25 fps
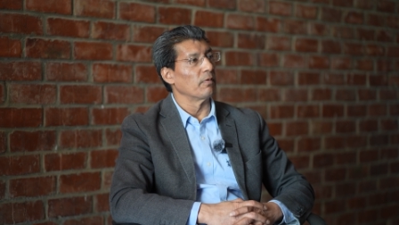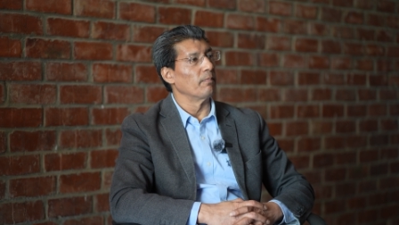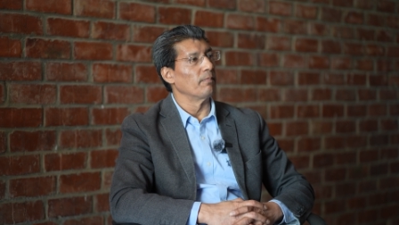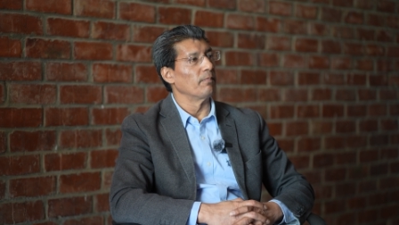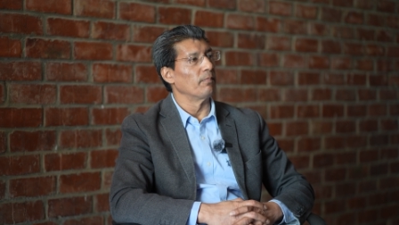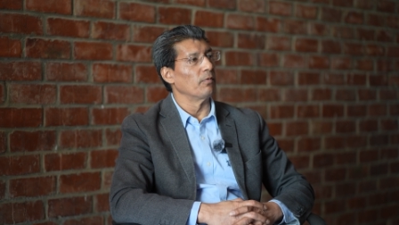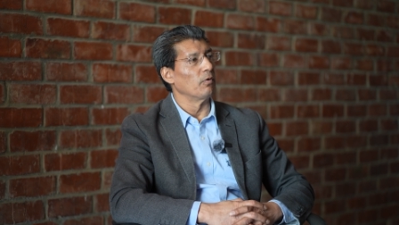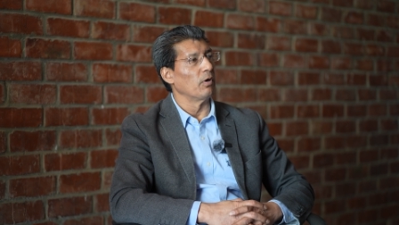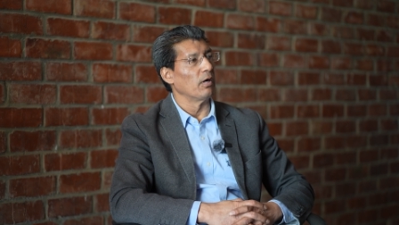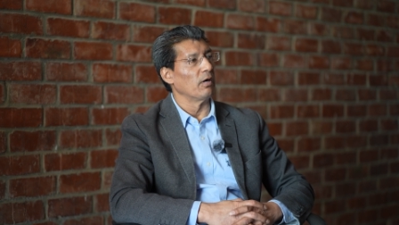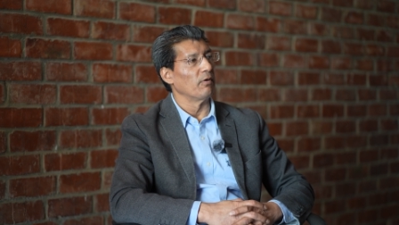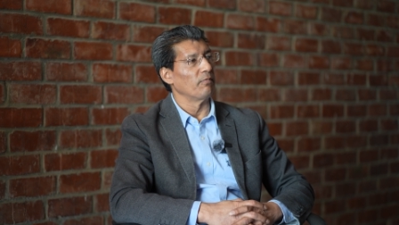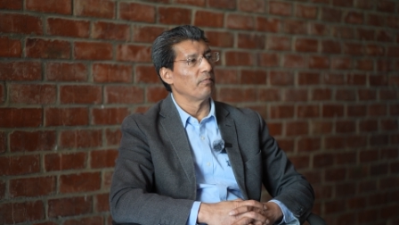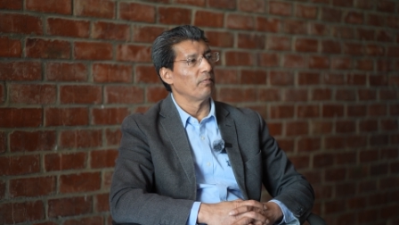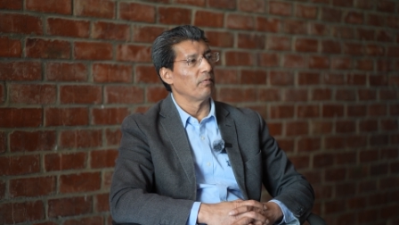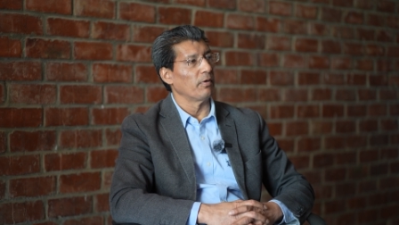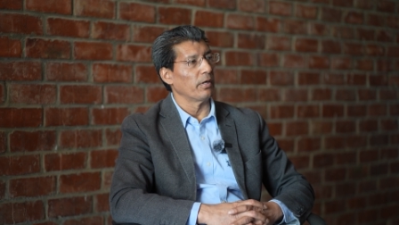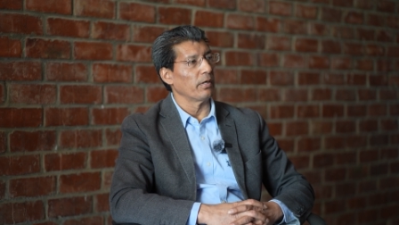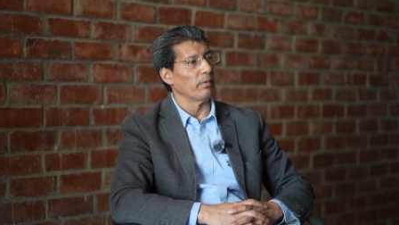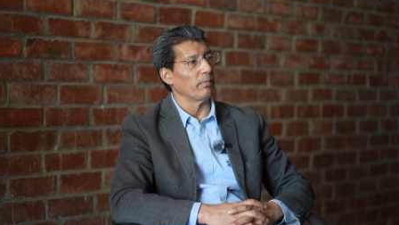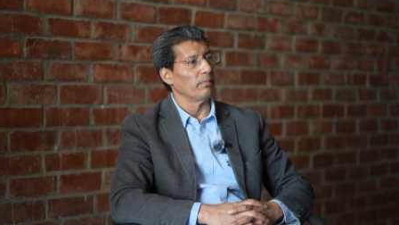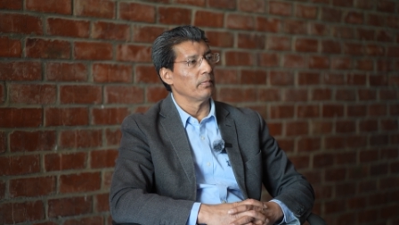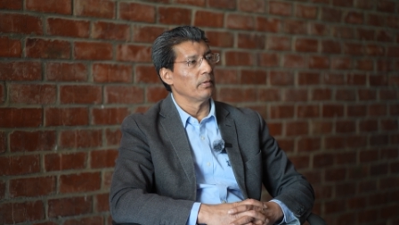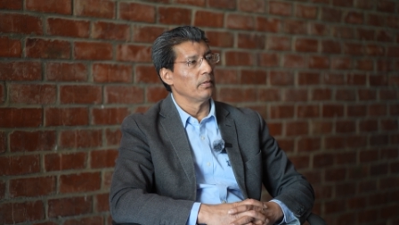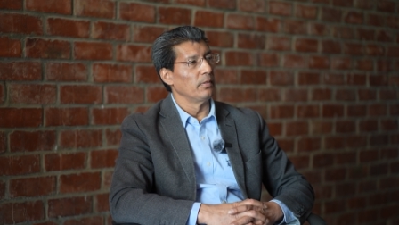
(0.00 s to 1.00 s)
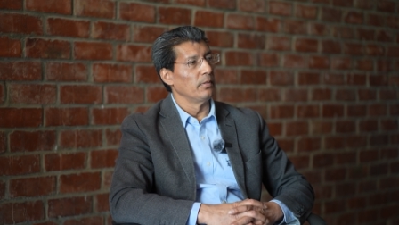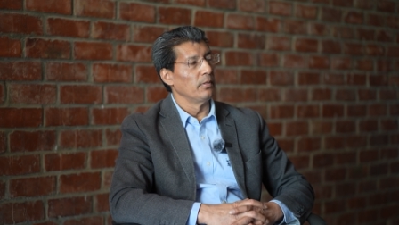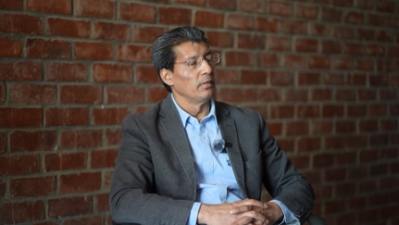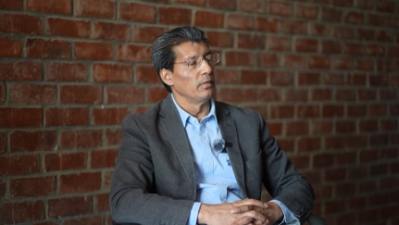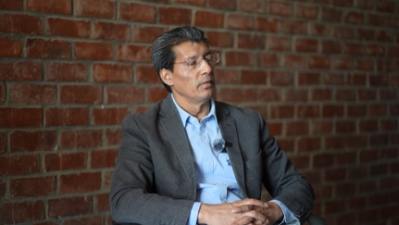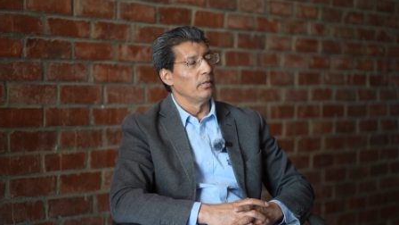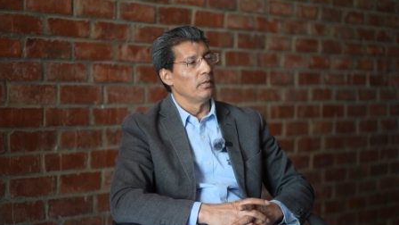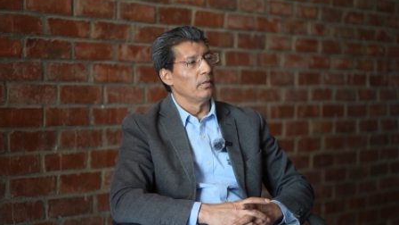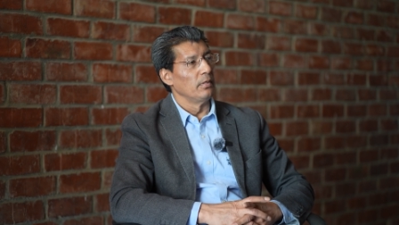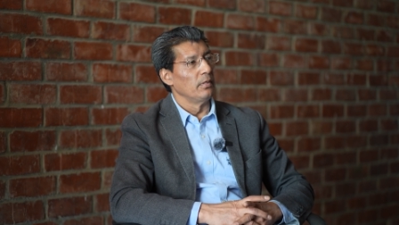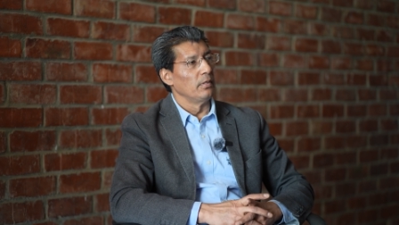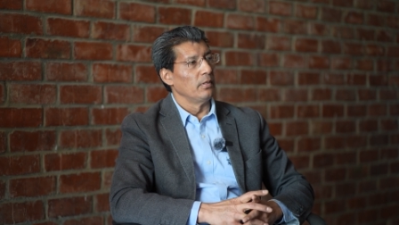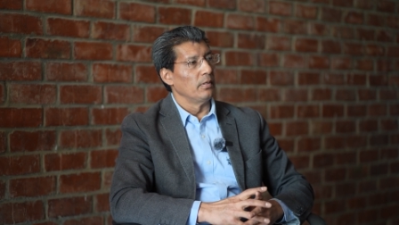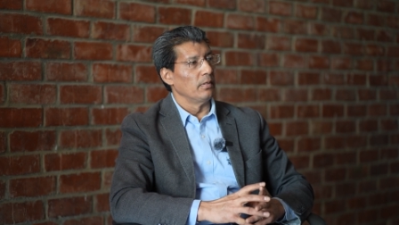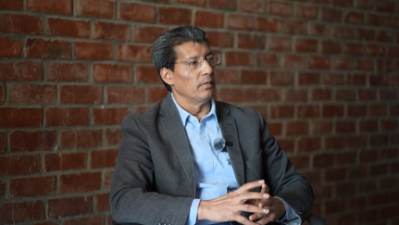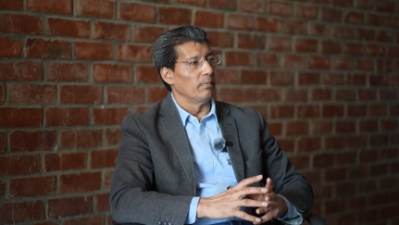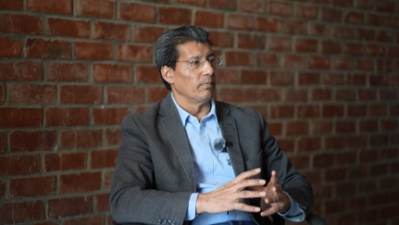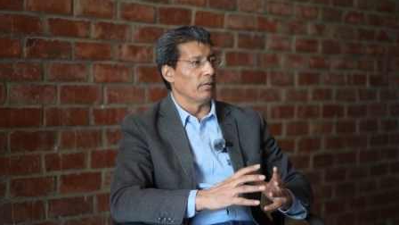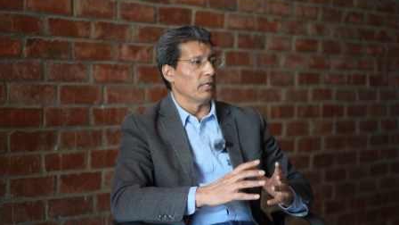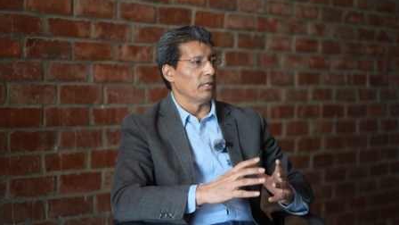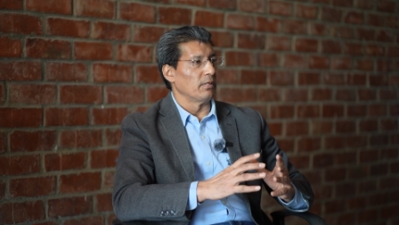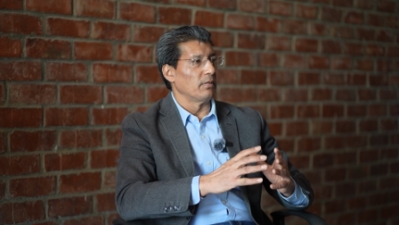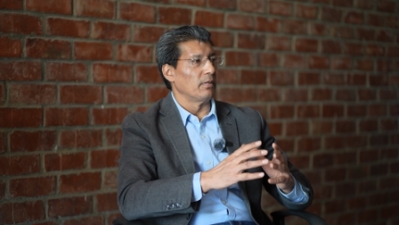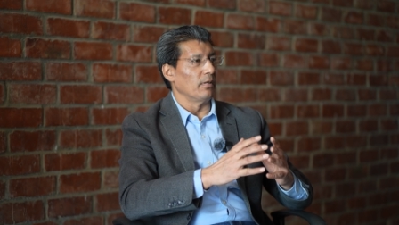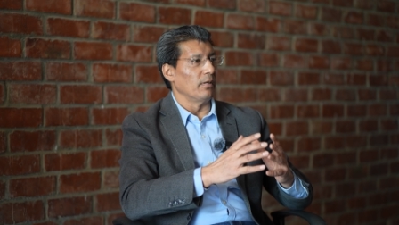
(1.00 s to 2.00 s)
from POA Forum.
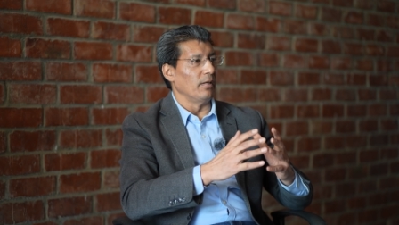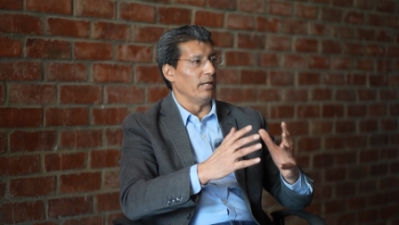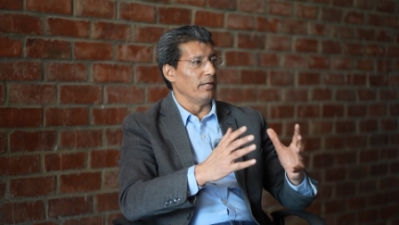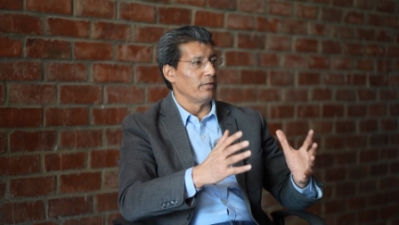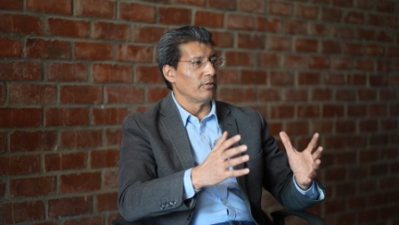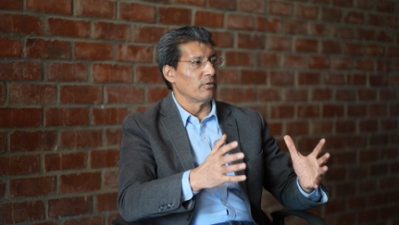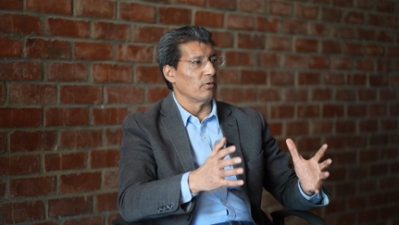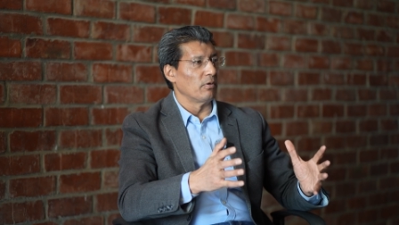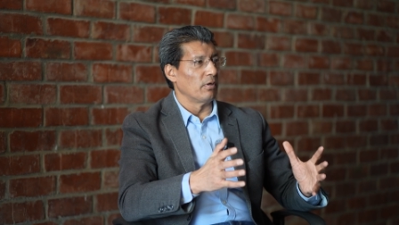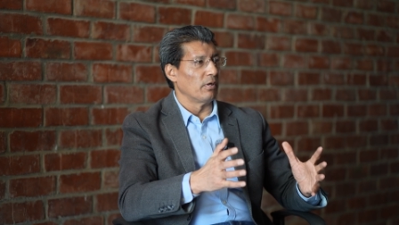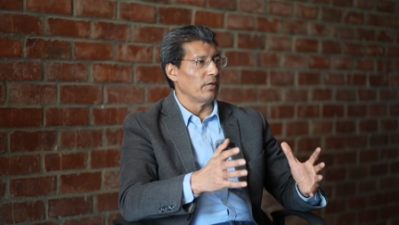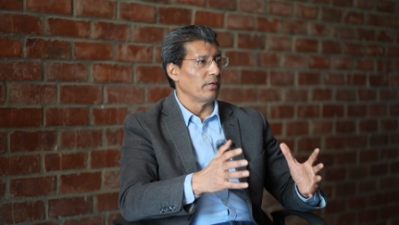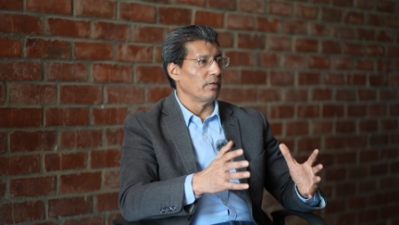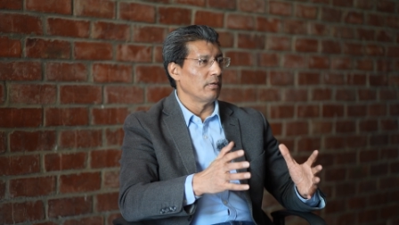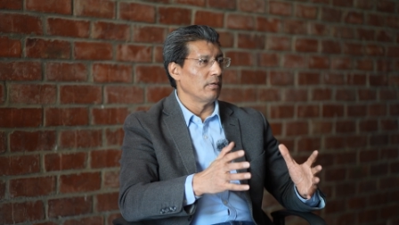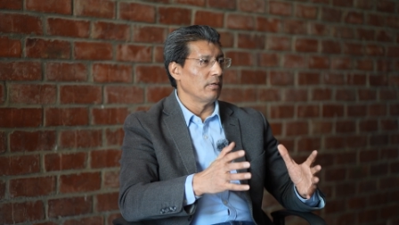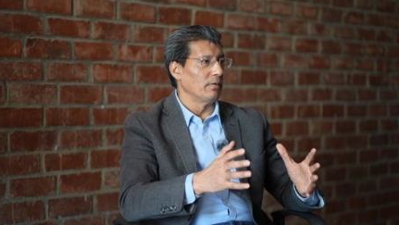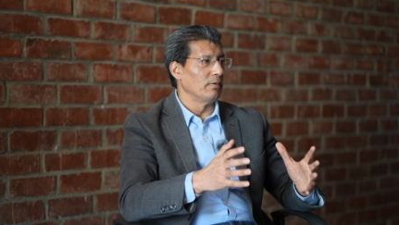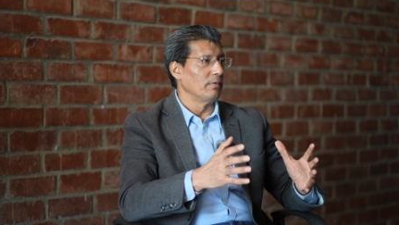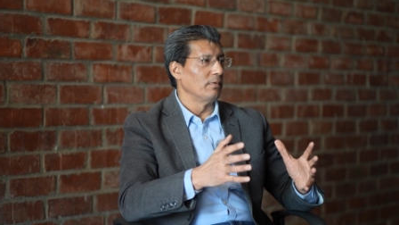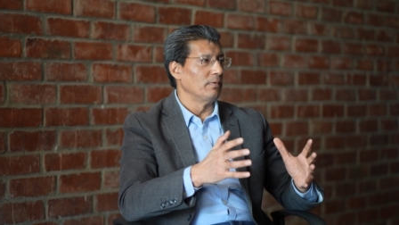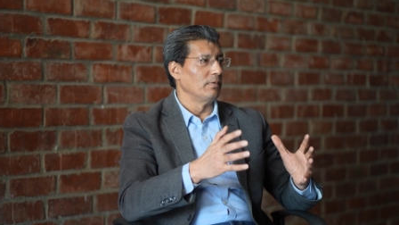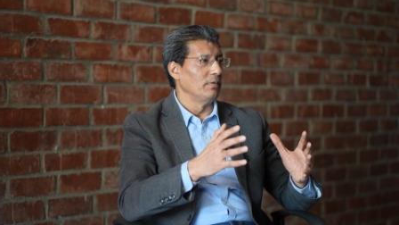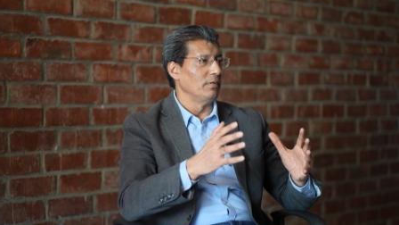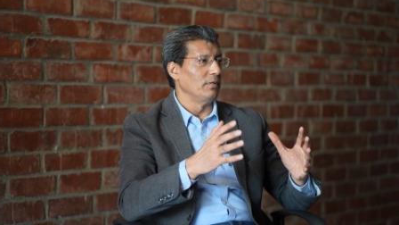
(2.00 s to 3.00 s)
But later on,